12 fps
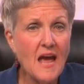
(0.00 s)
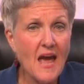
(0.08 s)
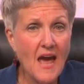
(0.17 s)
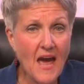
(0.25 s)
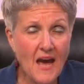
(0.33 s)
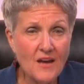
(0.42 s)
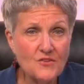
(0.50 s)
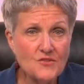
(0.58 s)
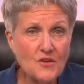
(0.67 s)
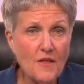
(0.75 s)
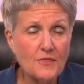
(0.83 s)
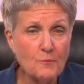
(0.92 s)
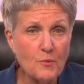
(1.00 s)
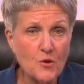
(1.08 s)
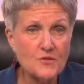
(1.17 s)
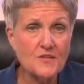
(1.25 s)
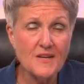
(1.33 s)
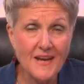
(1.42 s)
as the
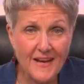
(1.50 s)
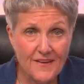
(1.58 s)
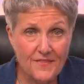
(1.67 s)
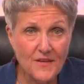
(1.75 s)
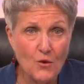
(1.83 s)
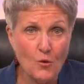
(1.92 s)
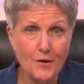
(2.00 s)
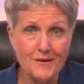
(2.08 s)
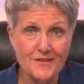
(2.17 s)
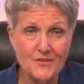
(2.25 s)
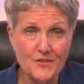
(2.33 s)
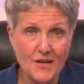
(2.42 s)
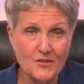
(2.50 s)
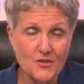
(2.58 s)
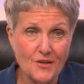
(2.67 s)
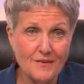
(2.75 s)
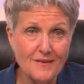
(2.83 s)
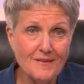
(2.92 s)
person in the
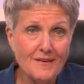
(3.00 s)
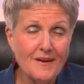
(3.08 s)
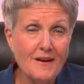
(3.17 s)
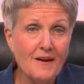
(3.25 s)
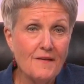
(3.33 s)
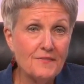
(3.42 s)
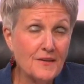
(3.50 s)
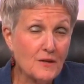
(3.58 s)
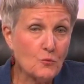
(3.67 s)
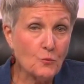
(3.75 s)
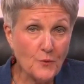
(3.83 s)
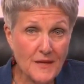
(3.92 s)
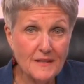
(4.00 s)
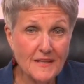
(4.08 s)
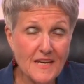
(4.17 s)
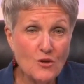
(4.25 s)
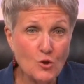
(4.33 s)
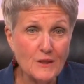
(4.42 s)
organization that really
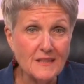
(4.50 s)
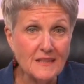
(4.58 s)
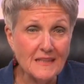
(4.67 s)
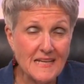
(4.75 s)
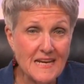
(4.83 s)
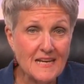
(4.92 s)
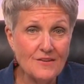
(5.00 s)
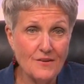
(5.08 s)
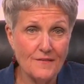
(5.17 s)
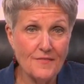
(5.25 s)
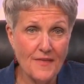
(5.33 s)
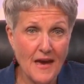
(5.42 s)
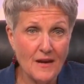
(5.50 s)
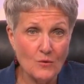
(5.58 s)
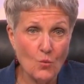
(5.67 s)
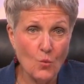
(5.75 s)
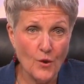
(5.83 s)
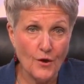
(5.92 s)
could lead that
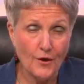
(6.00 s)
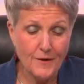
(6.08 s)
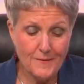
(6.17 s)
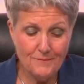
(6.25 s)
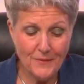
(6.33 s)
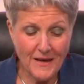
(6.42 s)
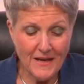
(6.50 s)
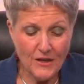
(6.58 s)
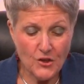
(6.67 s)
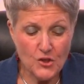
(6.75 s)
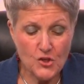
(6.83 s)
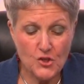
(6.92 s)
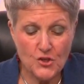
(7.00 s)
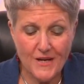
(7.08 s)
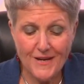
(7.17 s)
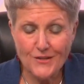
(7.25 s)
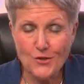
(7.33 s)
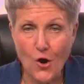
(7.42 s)
work.
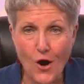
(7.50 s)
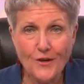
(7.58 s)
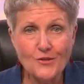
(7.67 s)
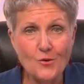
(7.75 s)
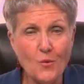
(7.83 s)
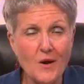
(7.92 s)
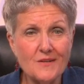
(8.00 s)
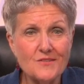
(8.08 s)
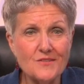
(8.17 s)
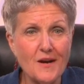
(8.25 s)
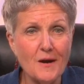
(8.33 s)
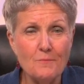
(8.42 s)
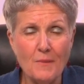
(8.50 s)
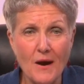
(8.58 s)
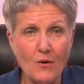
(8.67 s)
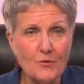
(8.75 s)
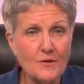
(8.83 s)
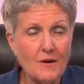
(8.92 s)
She talked to us
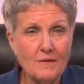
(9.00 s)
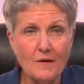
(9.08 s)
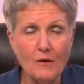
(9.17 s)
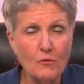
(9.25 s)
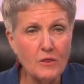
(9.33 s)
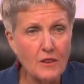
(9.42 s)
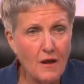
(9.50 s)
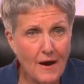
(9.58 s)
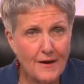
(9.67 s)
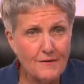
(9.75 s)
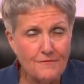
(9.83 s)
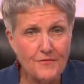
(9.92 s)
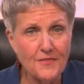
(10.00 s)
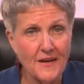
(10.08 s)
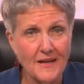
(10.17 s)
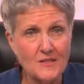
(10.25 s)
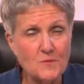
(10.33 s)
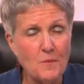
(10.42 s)
about a lot of
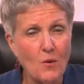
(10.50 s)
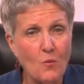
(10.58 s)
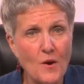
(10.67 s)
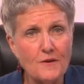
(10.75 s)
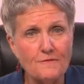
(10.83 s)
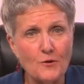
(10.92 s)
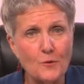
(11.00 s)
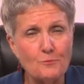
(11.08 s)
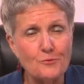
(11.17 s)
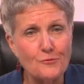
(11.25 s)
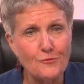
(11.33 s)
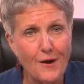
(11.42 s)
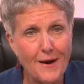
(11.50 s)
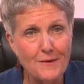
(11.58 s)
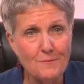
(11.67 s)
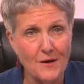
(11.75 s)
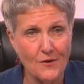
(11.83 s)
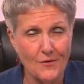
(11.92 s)
things, but one of her
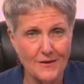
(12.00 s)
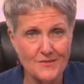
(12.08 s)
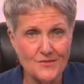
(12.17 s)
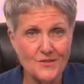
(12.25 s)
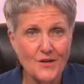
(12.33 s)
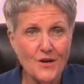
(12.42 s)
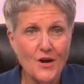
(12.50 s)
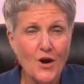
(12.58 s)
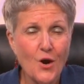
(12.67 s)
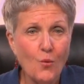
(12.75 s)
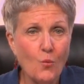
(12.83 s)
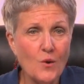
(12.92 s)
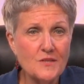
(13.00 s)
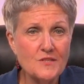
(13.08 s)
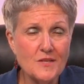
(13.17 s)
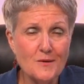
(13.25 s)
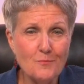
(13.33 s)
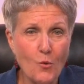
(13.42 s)
primaries was
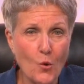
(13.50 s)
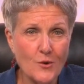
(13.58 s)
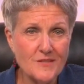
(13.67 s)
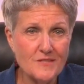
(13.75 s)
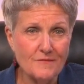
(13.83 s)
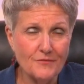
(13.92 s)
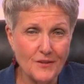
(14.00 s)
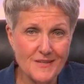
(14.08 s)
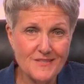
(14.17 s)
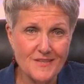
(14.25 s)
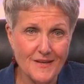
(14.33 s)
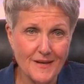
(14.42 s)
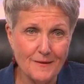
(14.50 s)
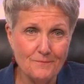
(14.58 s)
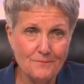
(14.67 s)
the importance of listening